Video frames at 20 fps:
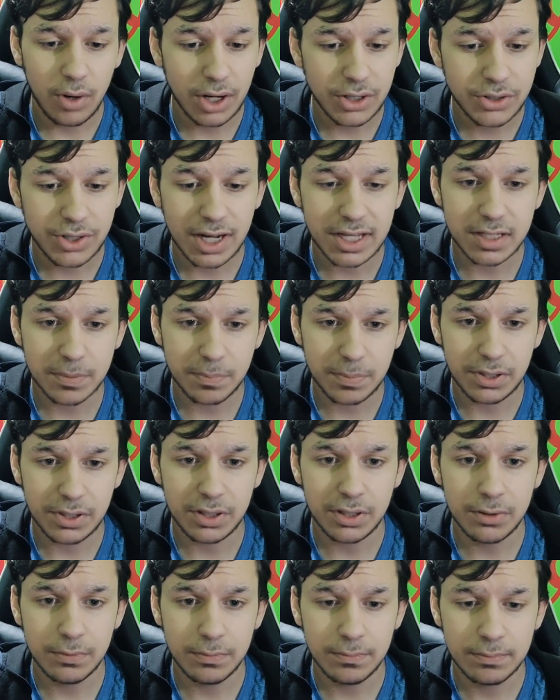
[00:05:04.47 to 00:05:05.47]
to try something
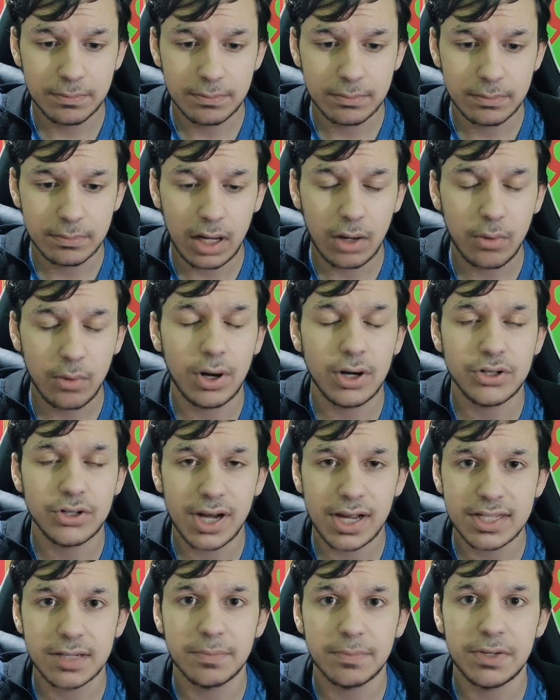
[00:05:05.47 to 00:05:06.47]
new. I want to
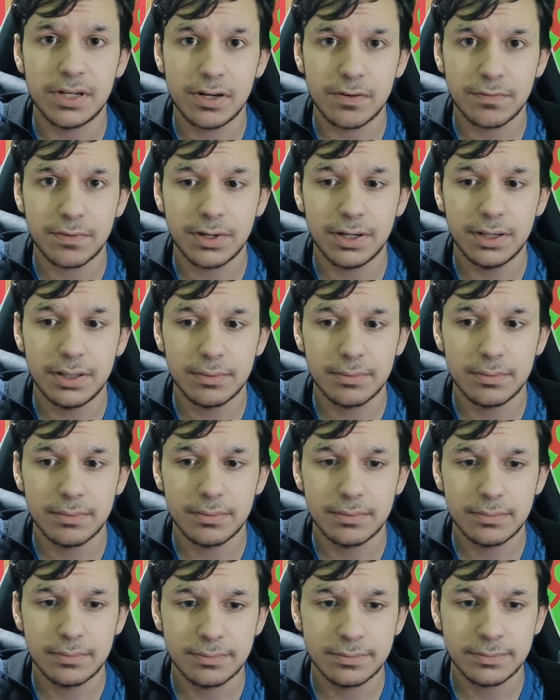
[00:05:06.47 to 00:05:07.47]
try something different.
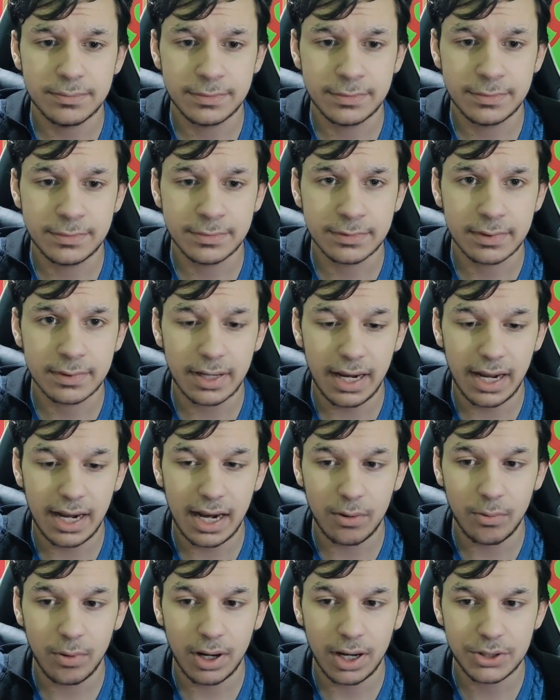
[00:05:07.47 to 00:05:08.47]
And
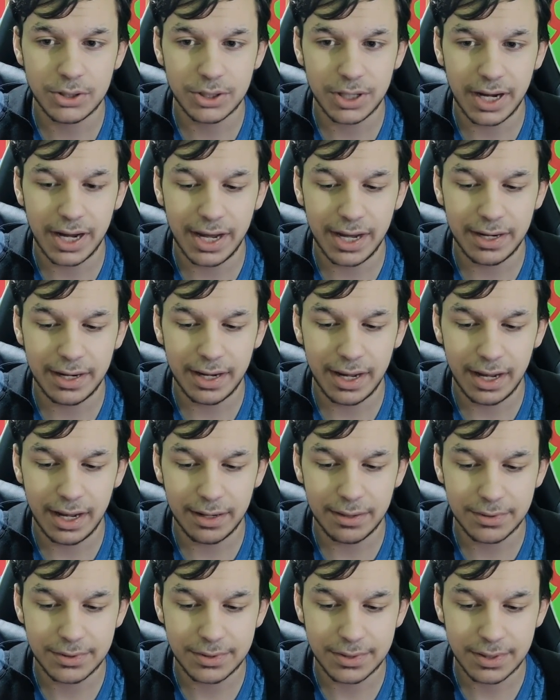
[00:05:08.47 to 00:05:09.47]
I want to try and